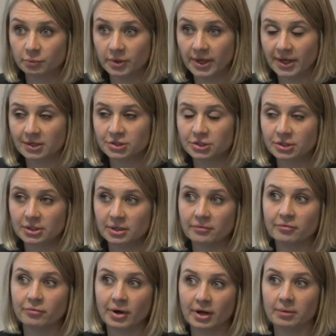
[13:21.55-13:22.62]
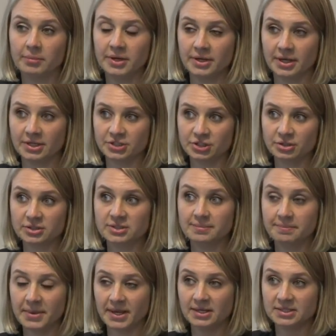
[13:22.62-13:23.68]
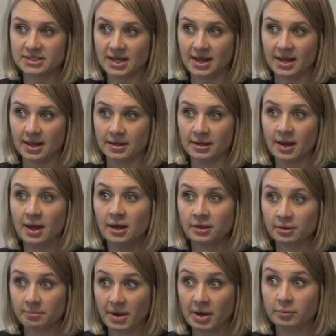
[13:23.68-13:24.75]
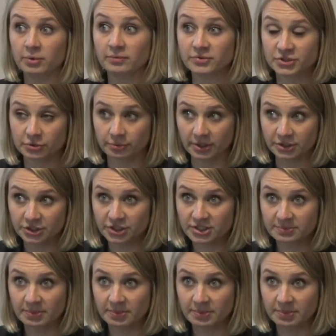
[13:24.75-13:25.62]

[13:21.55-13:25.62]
we actually give recommendations based on the amount of syringes,